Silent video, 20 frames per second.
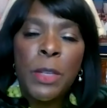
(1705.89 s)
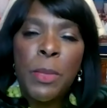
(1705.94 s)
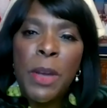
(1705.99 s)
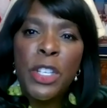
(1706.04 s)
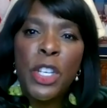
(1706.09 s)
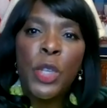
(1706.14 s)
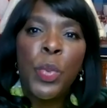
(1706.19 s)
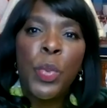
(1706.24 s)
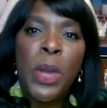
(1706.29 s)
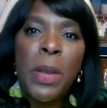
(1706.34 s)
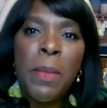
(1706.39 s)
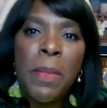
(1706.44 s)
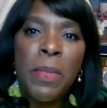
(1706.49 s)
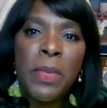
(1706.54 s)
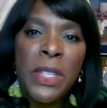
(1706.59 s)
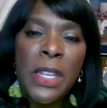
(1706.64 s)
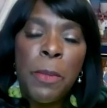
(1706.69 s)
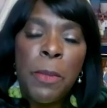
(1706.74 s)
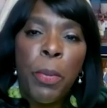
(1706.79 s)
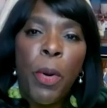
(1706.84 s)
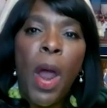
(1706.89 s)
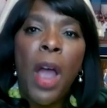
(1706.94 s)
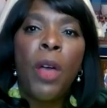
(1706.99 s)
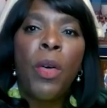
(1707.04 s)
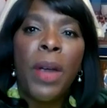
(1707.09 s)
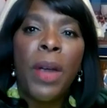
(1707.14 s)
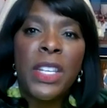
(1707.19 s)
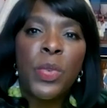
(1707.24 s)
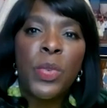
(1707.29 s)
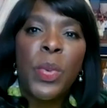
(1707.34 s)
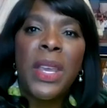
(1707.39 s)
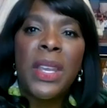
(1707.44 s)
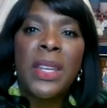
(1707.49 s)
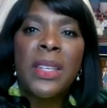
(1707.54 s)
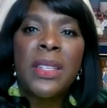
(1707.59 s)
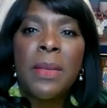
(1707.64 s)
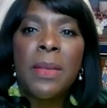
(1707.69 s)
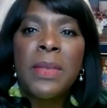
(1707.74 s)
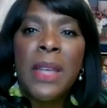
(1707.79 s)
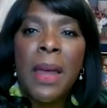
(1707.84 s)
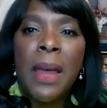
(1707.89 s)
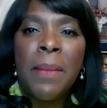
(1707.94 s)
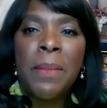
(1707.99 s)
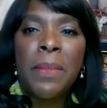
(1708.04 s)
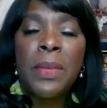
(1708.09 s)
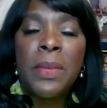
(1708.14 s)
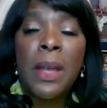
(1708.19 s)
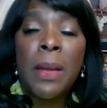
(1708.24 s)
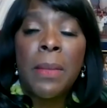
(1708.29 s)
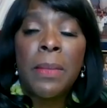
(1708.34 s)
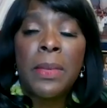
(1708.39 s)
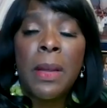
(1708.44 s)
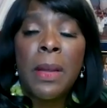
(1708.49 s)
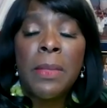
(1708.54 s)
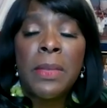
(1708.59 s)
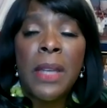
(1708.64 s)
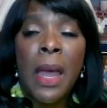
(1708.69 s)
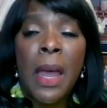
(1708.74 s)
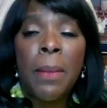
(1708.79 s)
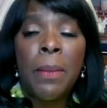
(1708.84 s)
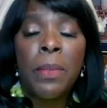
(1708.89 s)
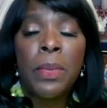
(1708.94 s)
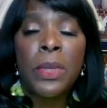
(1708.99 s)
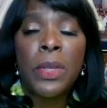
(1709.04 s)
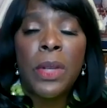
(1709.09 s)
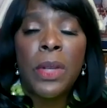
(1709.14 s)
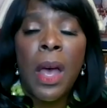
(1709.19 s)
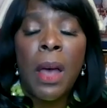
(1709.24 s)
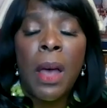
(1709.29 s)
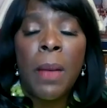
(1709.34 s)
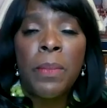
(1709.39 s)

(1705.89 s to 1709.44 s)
as much as we see progress, we can sometimes